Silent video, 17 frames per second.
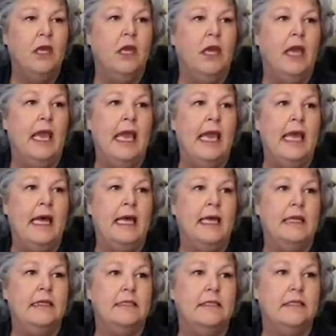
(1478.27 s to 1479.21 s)

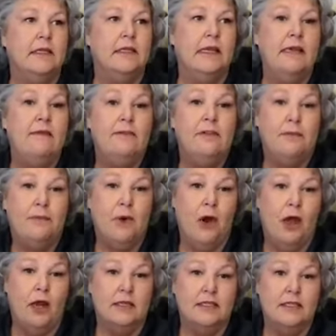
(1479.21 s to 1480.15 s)
and even the
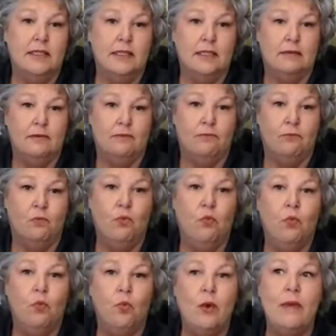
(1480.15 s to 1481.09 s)
products that
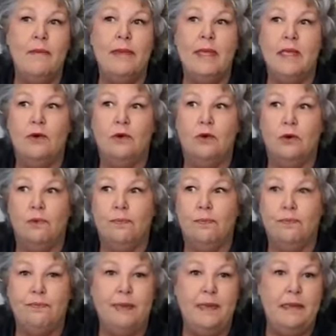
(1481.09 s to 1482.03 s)
women or
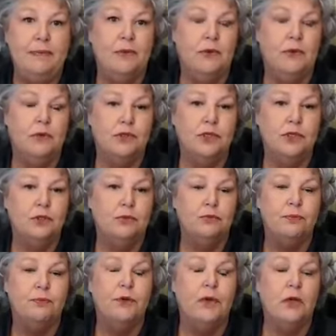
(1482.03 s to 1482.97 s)
people or
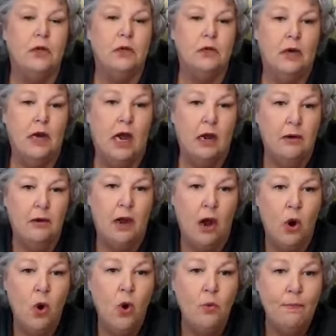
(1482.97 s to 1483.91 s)
children put on our
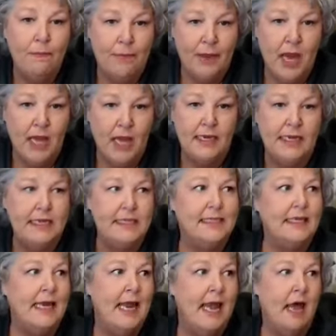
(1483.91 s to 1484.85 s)
own
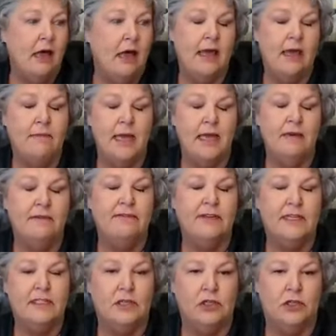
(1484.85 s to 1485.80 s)
bodies and how that might
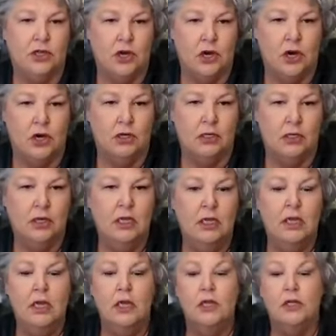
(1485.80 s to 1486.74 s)
affect our dog.
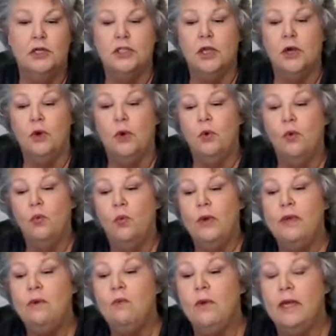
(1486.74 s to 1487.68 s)
So
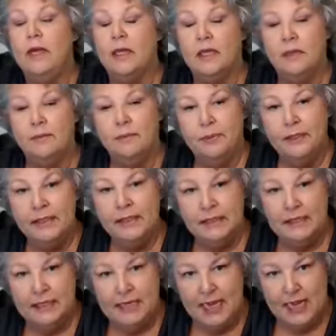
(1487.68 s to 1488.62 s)
we went
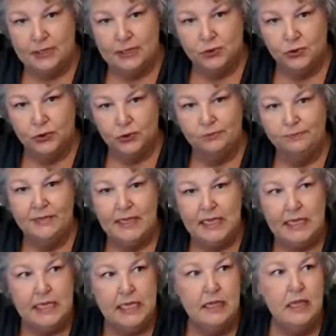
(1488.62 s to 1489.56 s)
completely natural
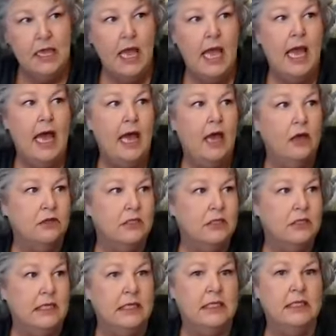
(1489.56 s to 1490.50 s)
in the
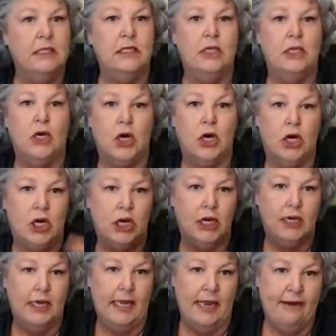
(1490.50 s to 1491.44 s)
house, in the yard,